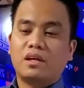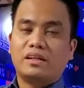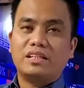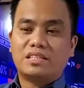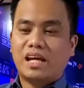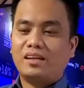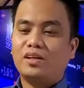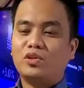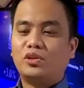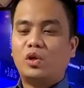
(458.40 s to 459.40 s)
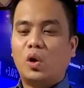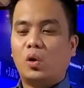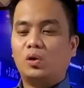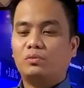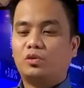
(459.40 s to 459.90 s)
Deciding your
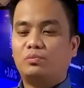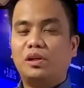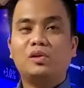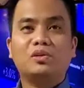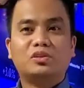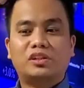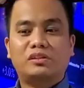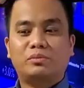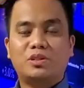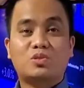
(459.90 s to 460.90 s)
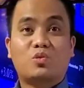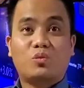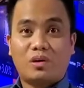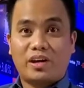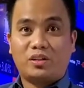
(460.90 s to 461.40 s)
goal to be long-term is
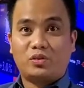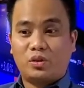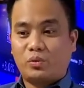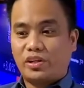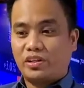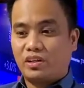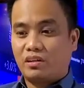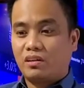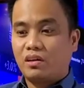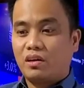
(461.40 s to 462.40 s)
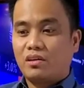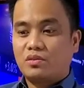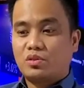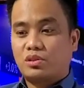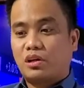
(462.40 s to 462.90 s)
quite rewarding.
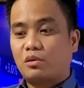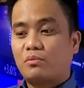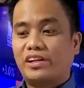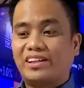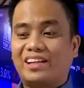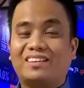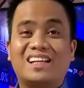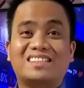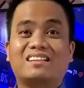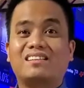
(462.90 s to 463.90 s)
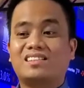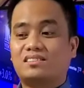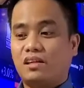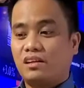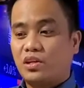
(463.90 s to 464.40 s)
Stock market has at
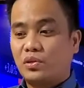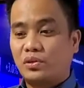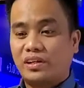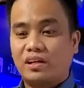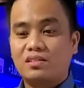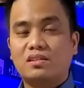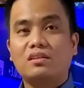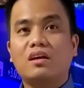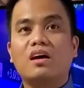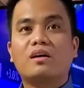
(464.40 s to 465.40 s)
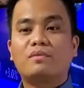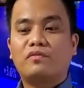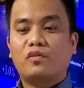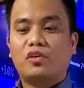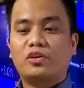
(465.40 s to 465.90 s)
least 10-year horizon
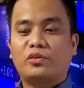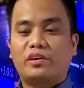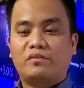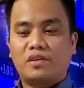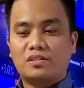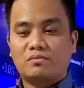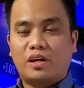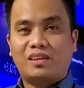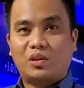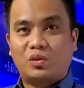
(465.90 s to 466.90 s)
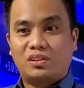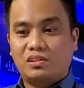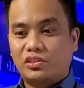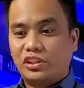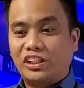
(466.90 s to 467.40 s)
before your investment could
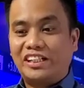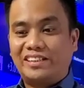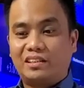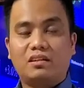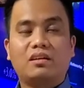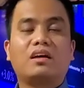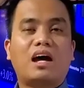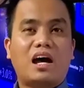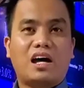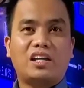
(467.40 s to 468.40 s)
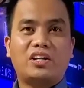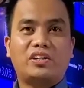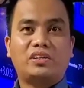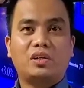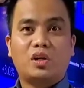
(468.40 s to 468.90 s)
earn
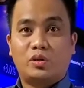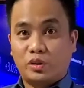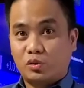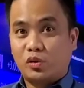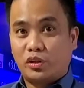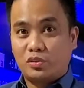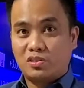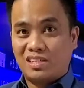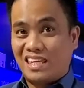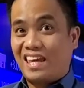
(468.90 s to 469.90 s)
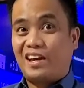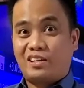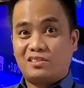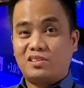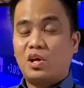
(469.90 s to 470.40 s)
higher returns.
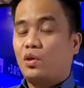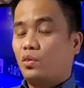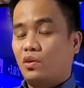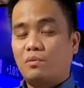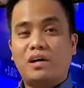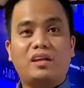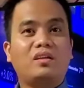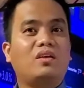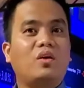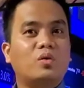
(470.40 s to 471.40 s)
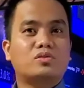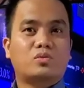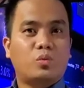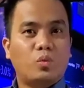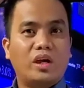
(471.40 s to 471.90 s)
Yes, nobody knows
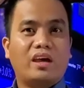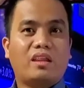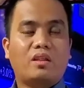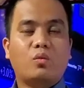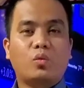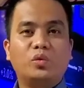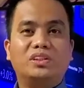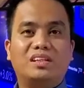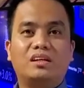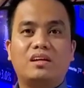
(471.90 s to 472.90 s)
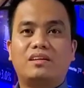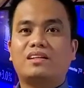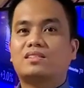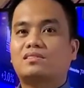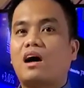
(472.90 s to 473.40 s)
when would the
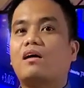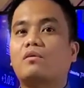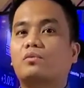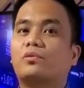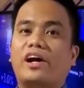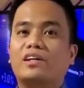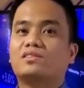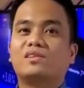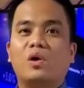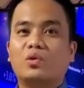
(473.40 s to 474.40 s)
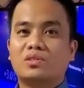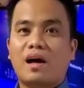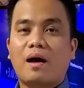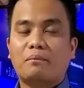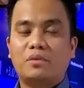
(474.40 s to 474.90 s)
stock price goes
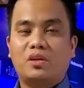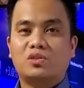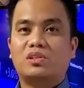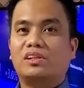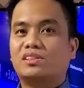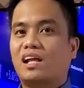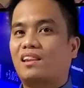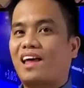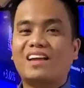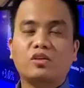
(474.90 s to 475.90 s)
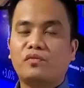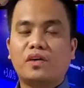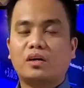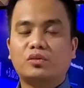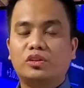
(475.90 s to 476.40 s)
up because there's a lot of
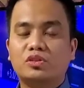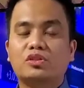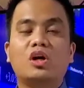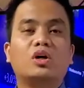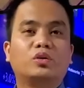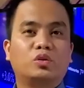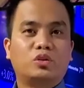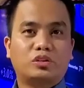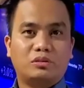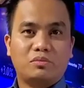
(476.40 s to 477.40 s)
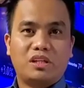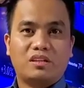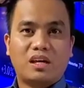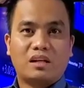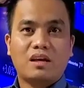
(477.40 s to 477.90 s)
factors to determine
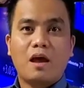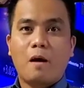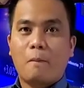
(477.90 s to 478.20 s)
that.